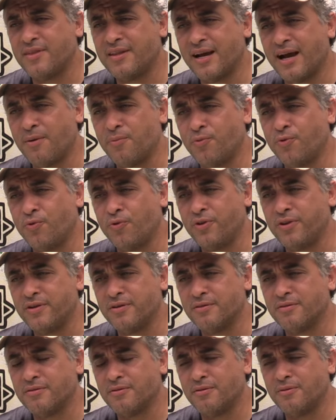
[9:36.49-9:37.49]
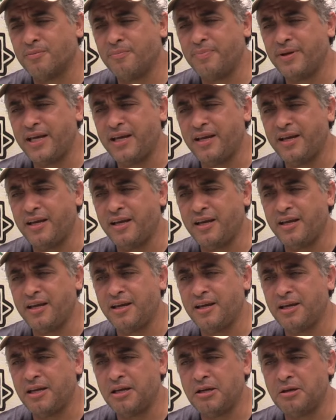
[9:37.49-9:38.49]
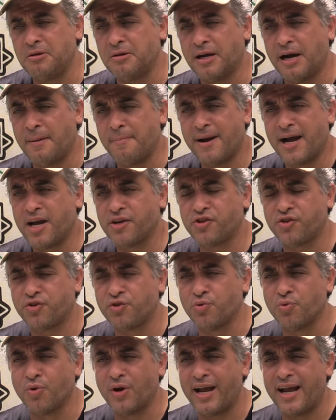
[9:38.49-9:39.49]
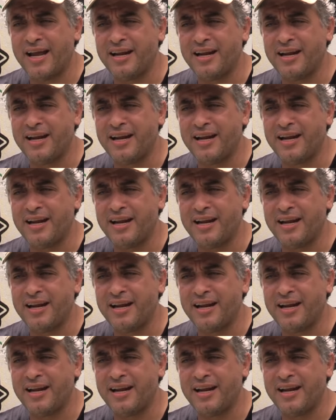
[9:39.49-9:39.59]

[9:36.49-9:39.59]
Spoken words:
that would be a match to